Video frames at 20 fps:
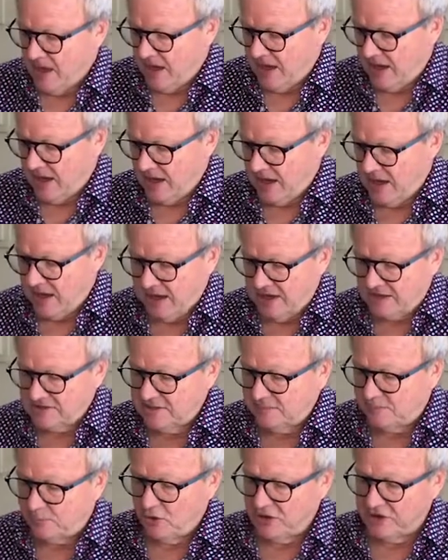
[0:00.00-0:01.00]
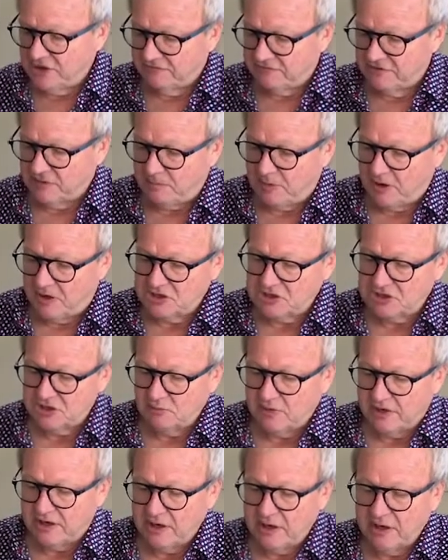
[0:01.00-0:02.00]
As a point of departure
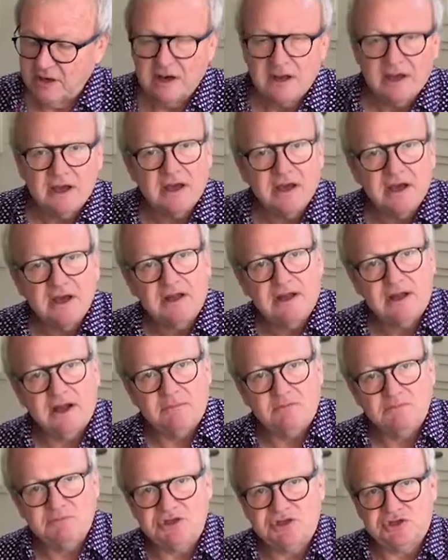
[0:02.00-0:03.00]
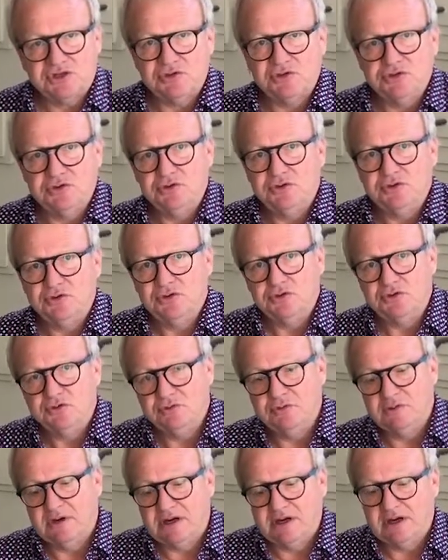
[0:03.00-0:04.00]
when it comes
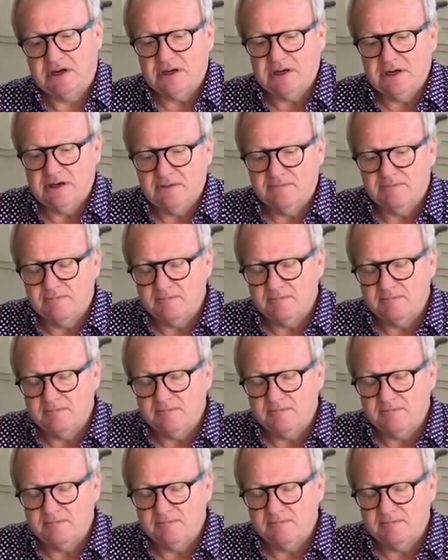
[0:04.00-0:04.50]
to